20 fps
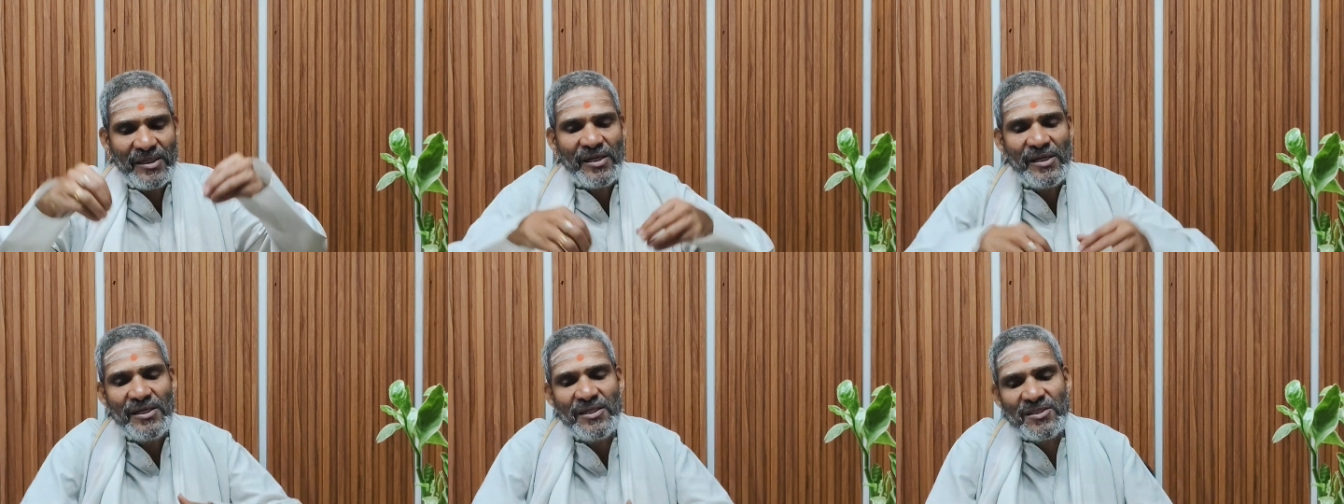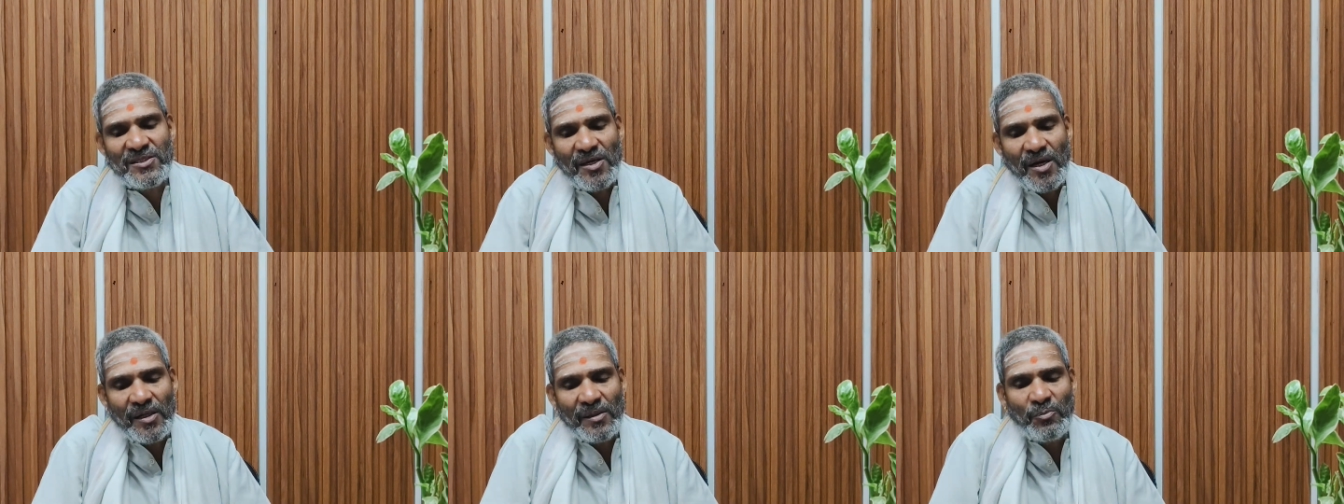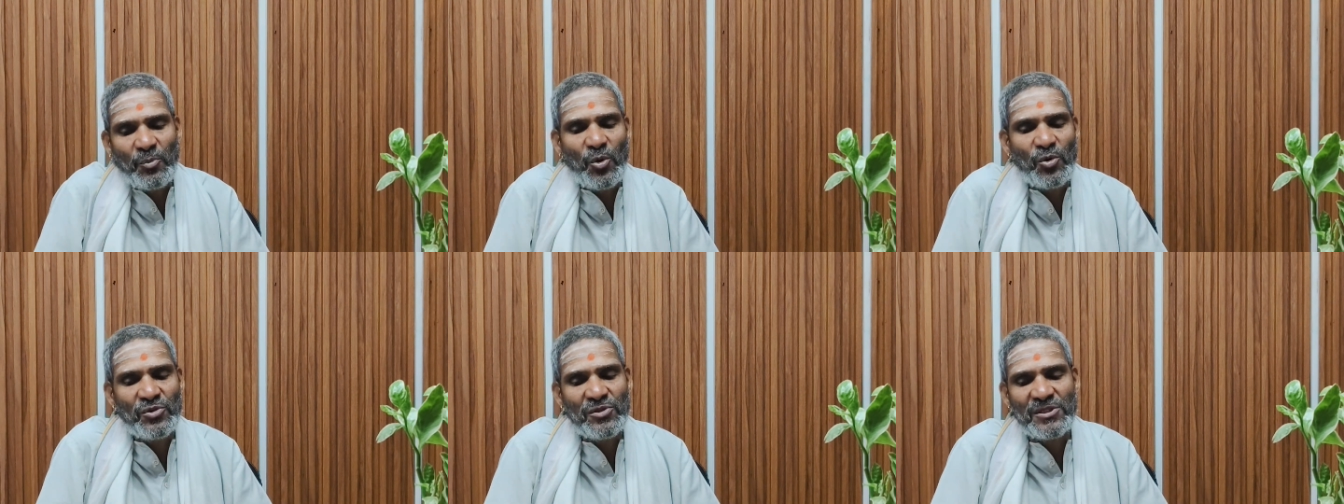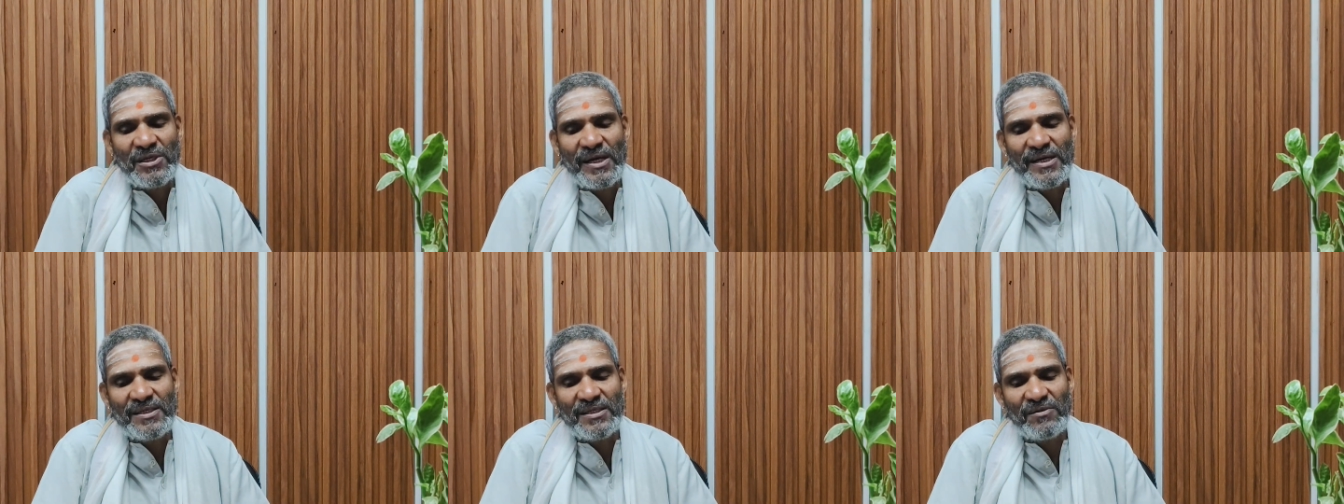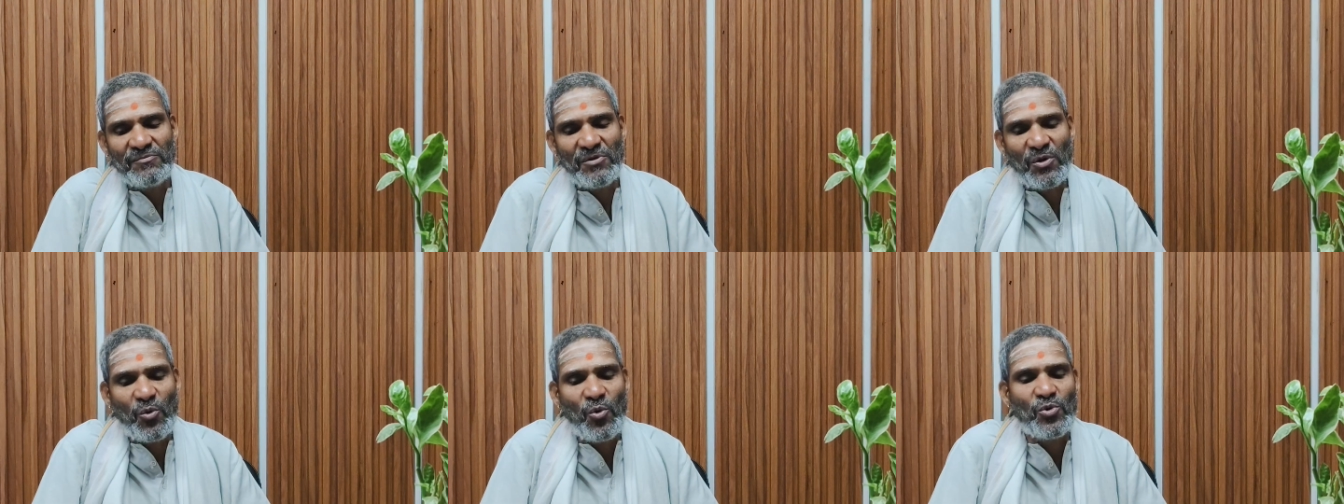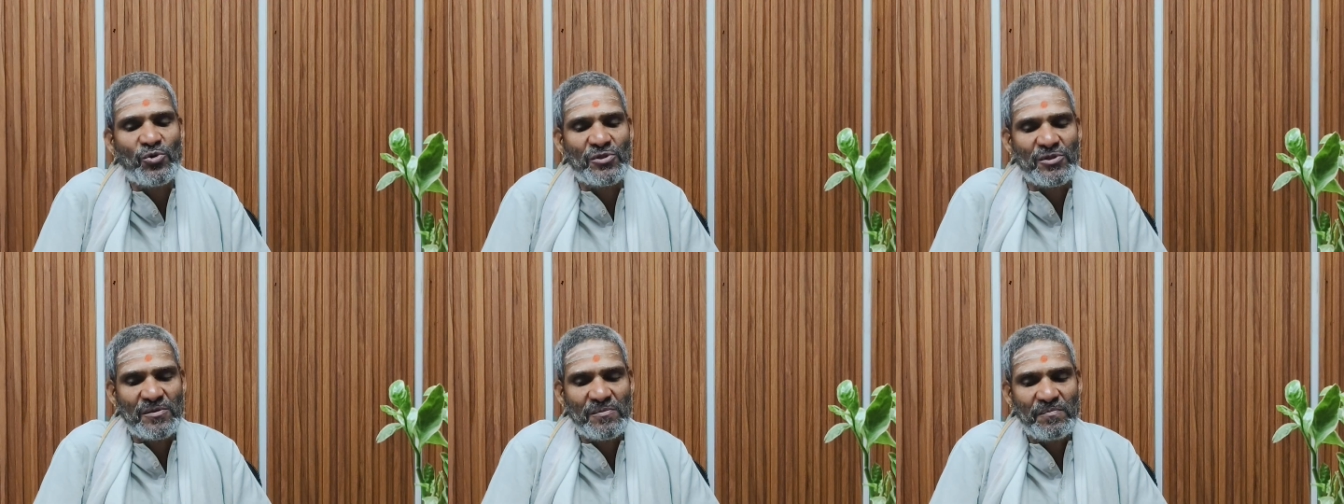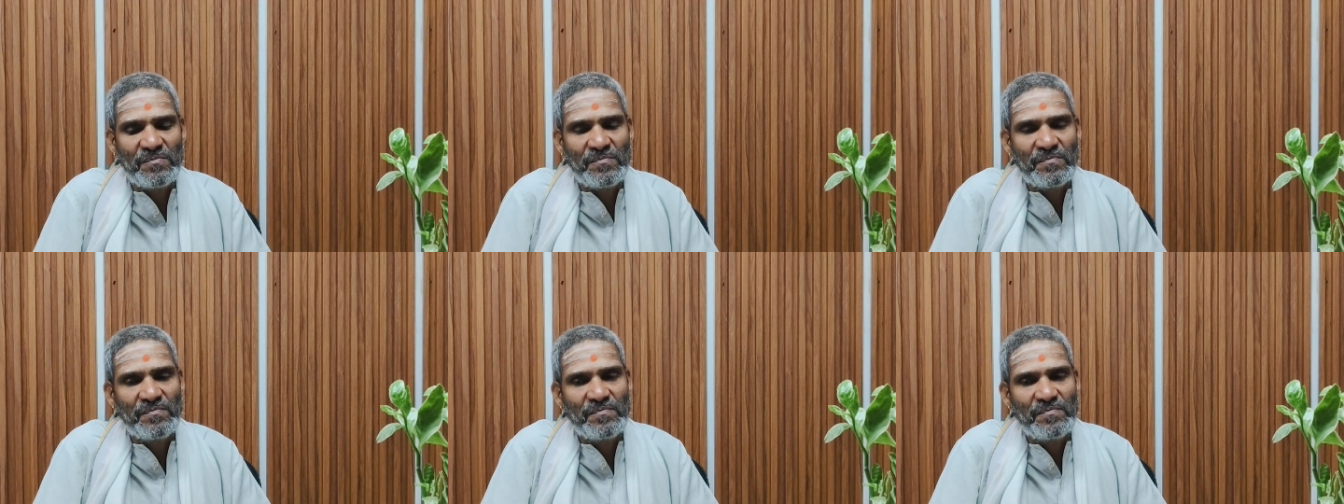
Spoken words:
trees on both sides of the roads